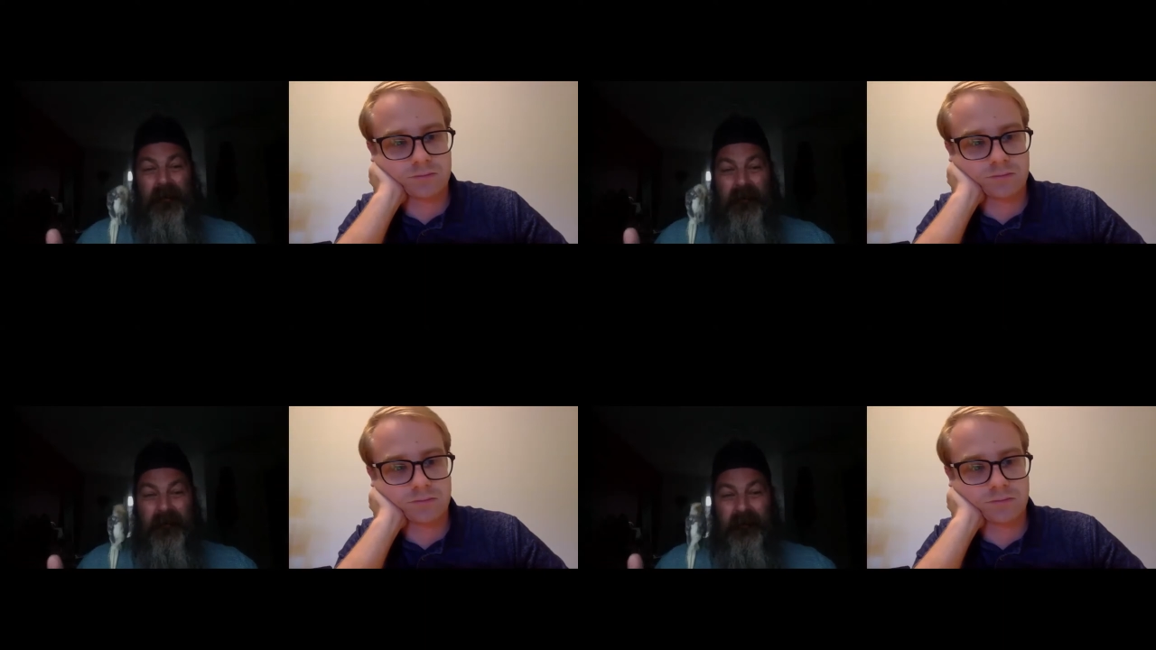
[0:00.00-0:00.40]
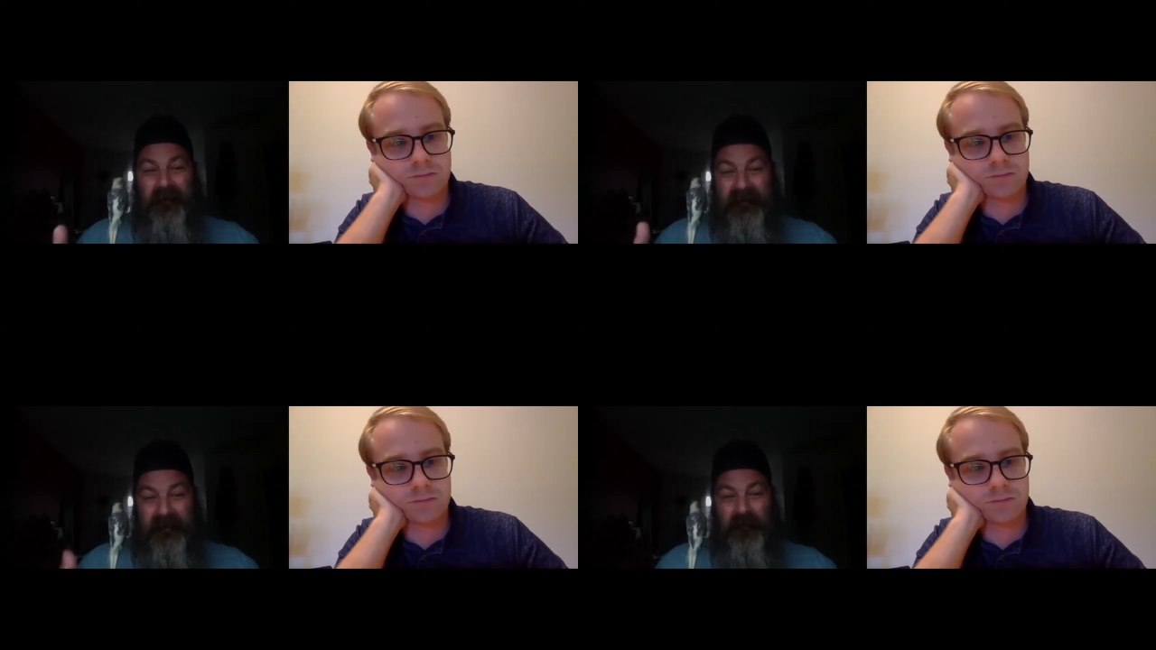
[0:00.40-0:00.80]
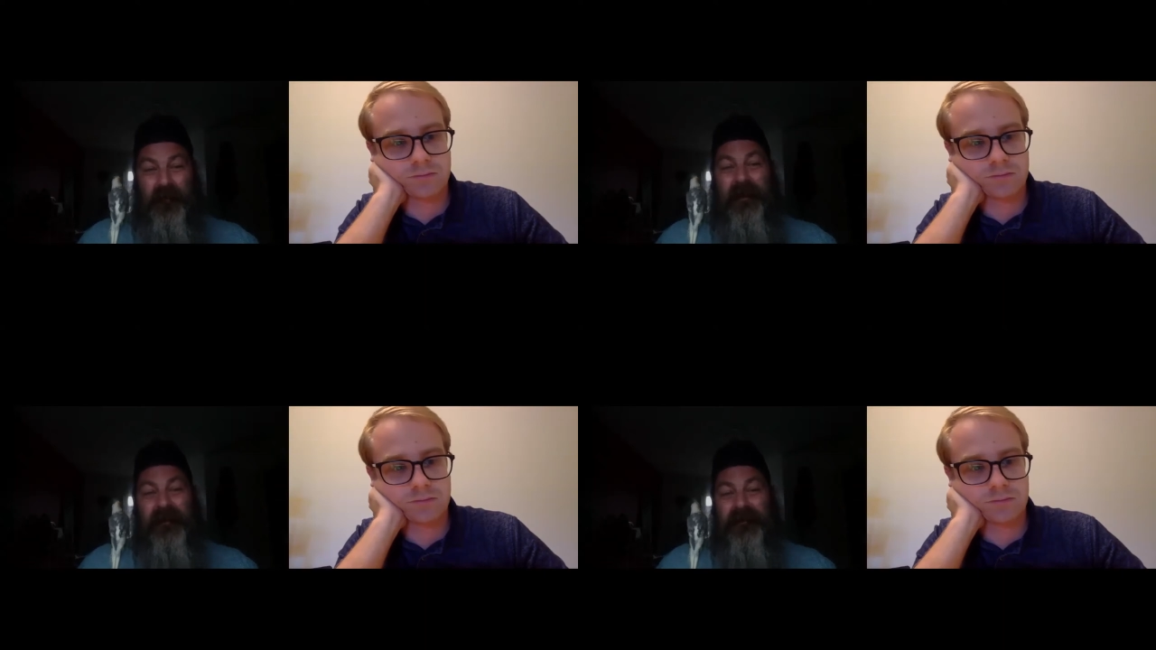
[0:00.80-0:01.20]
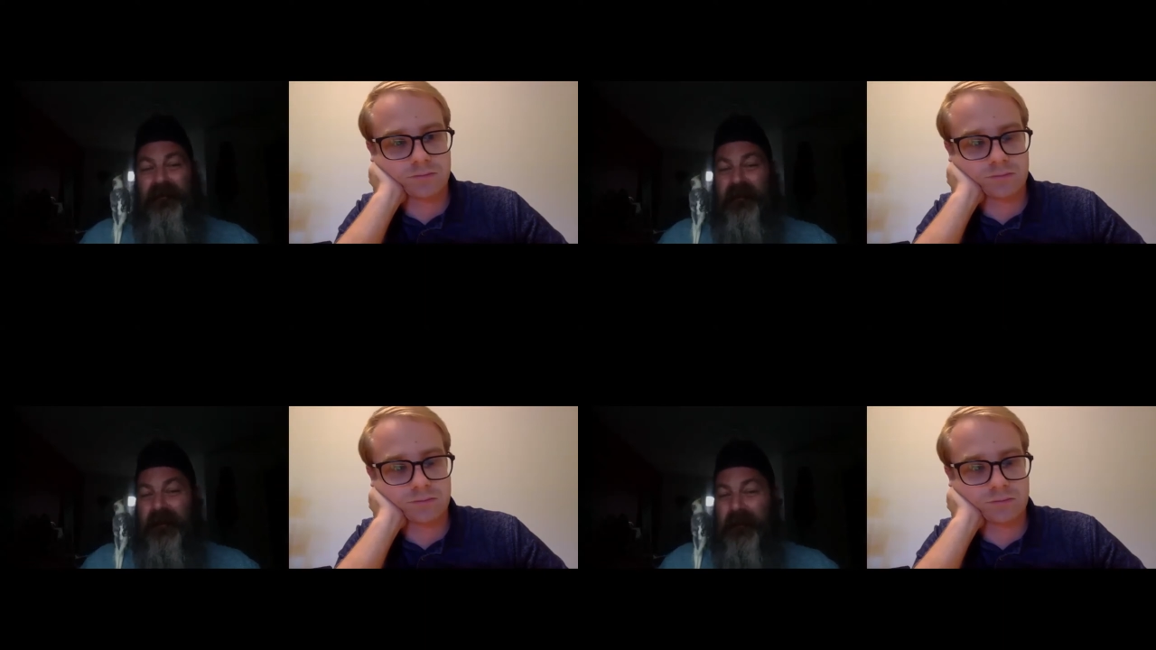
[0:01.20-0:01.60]
Speaker 1: the situation that
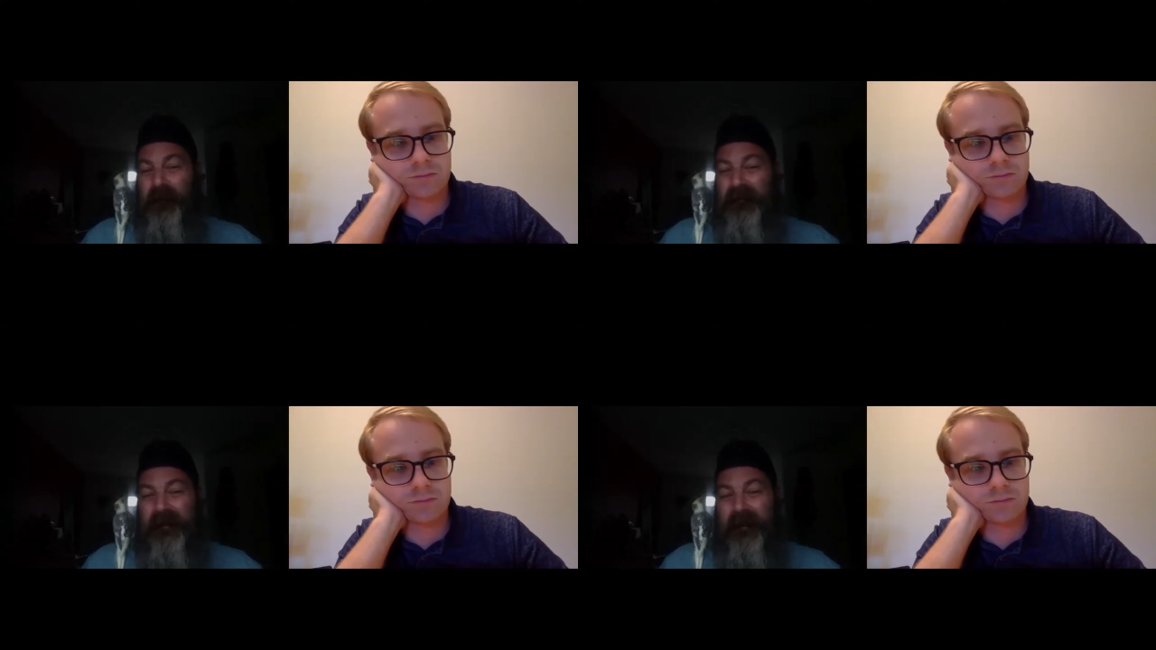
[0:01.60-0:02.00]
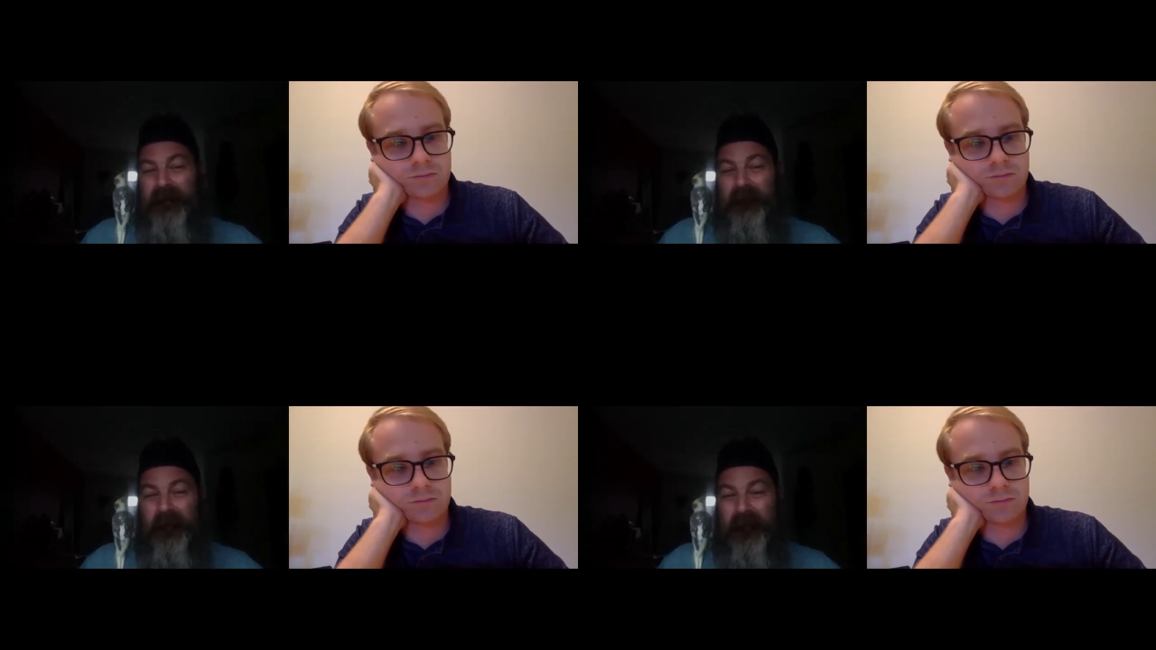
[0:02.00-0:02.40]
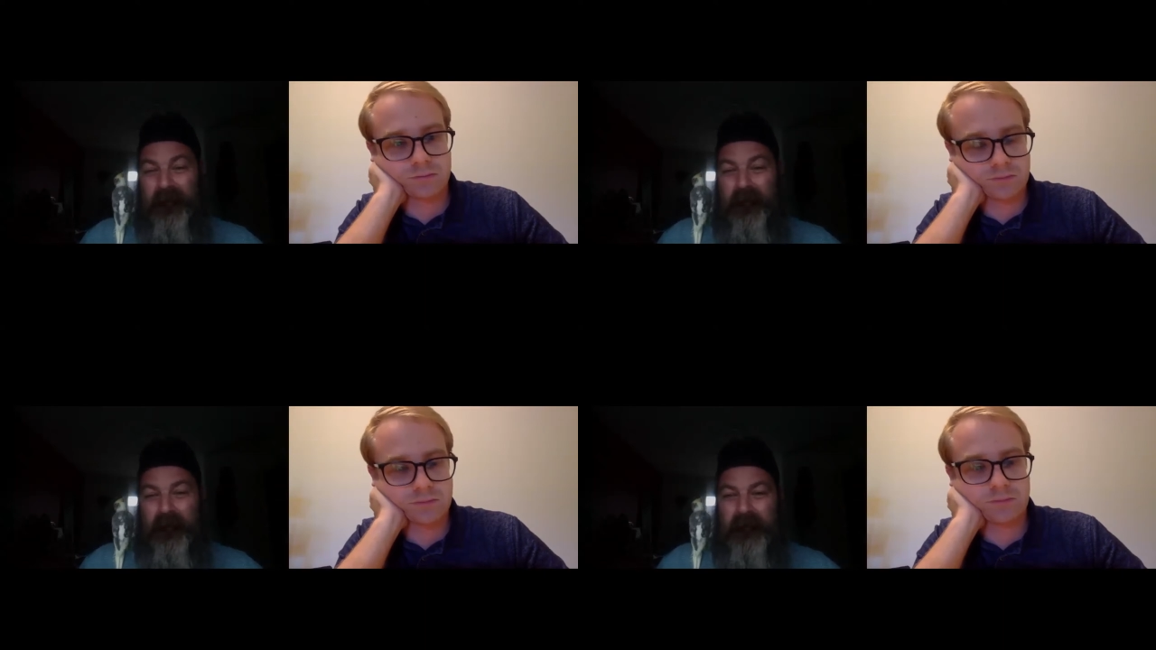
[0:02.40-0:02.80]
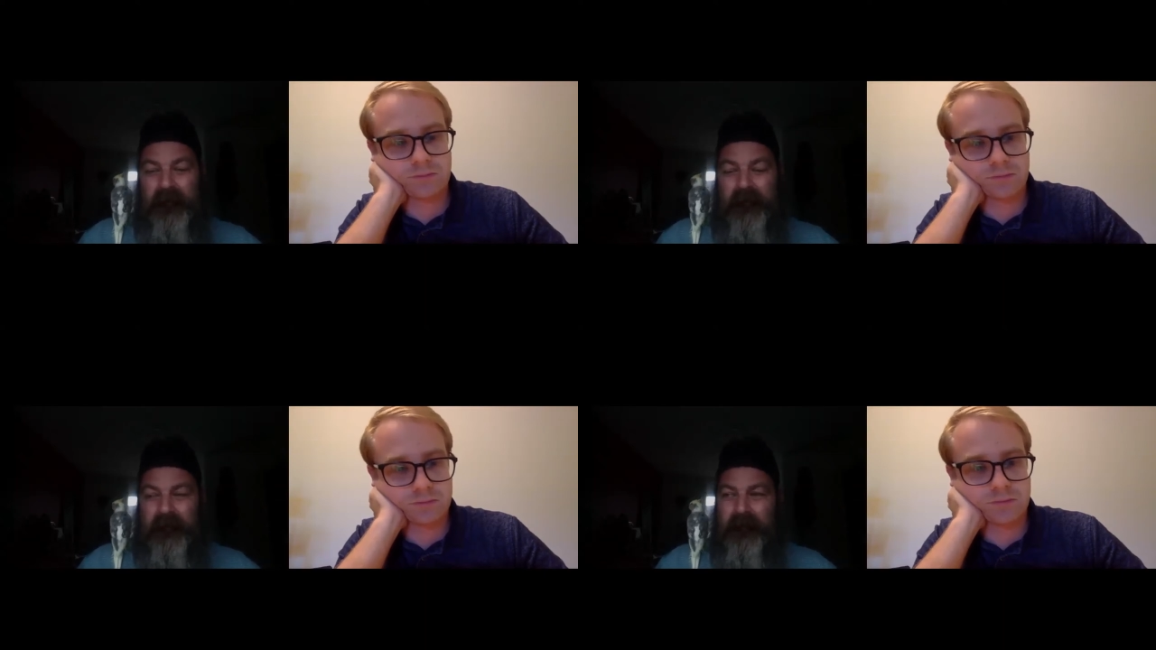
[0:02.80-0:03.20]
I was in, because
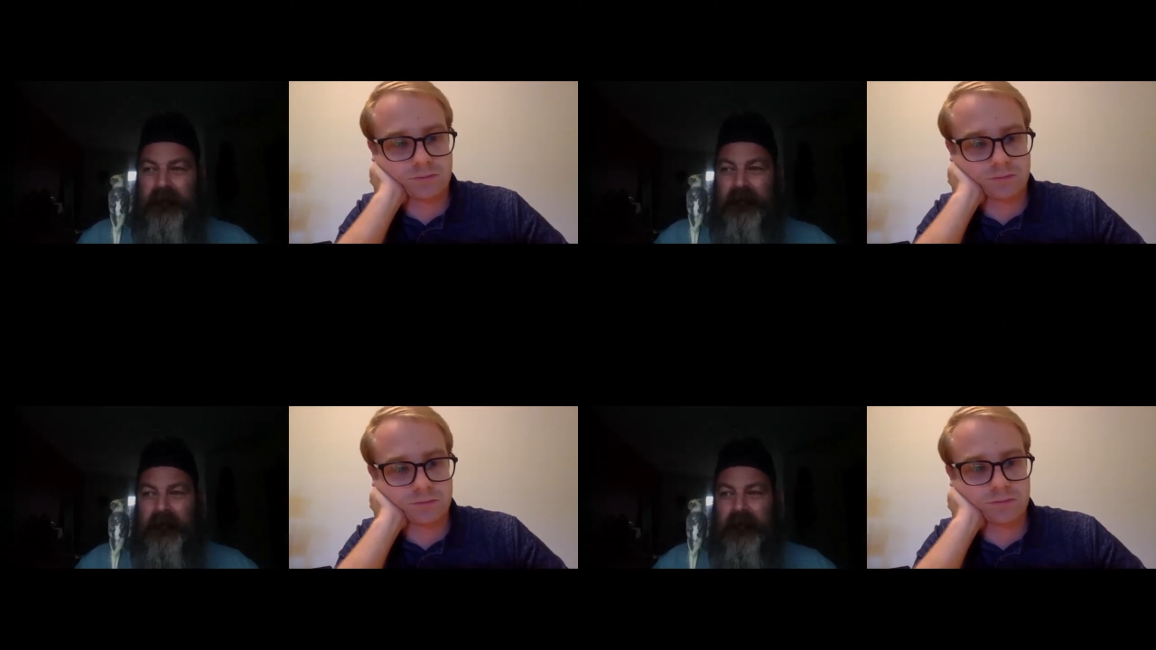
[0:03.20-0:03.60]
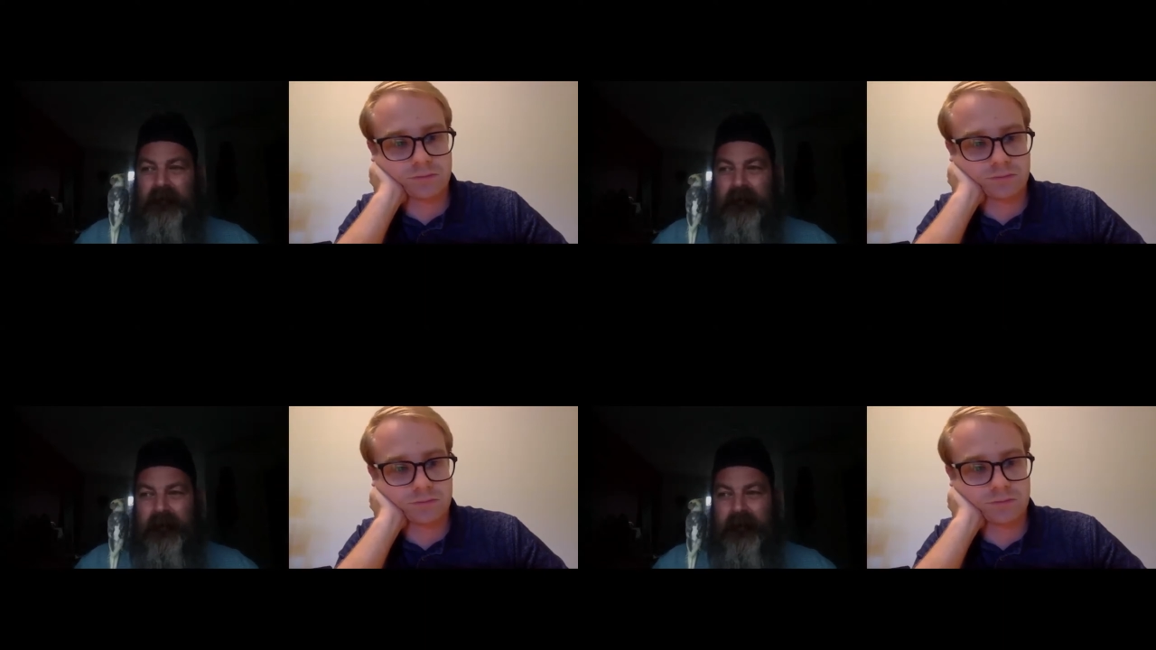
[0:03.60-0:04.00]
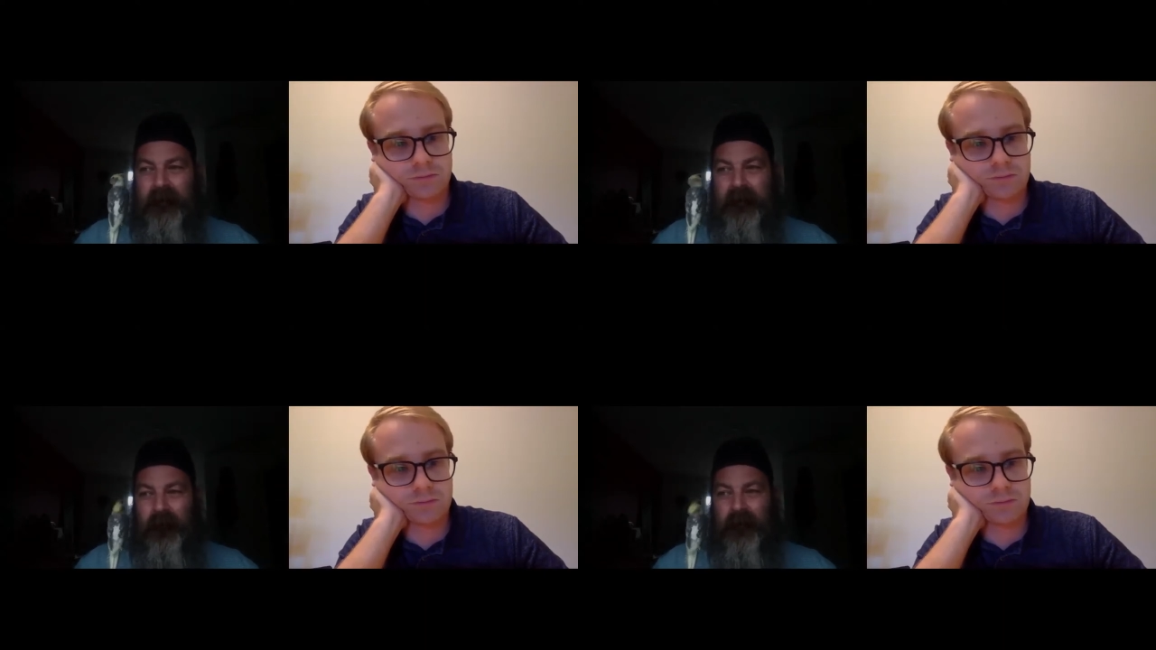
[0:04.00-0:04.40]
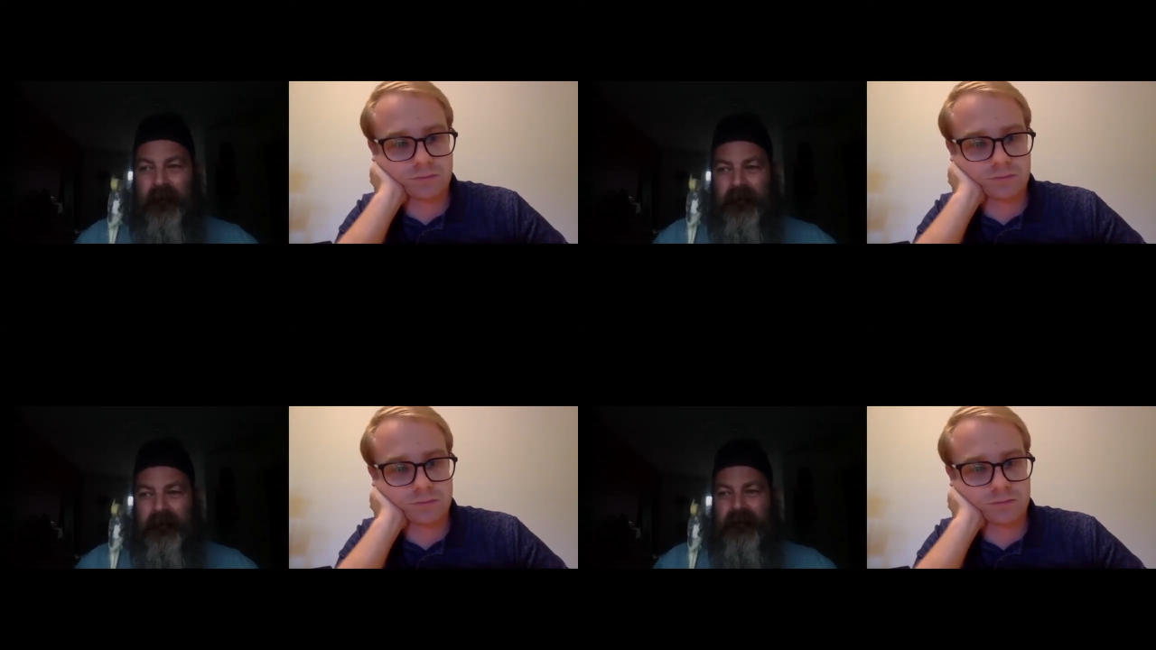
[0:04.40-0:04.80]
it
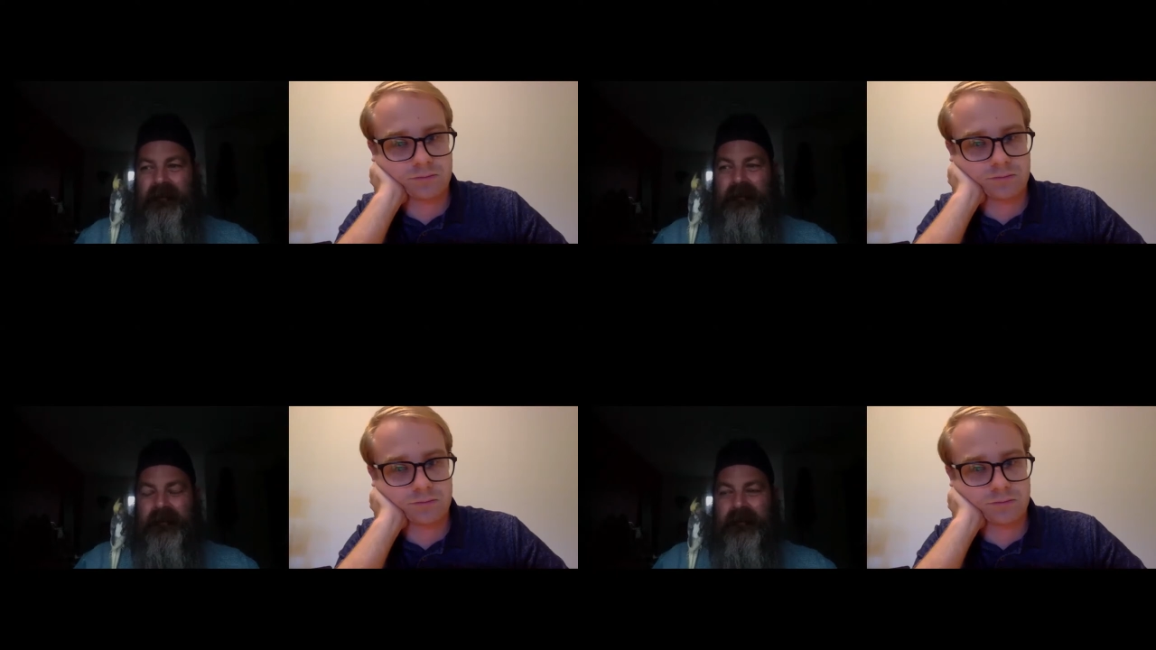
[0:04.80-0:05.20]
was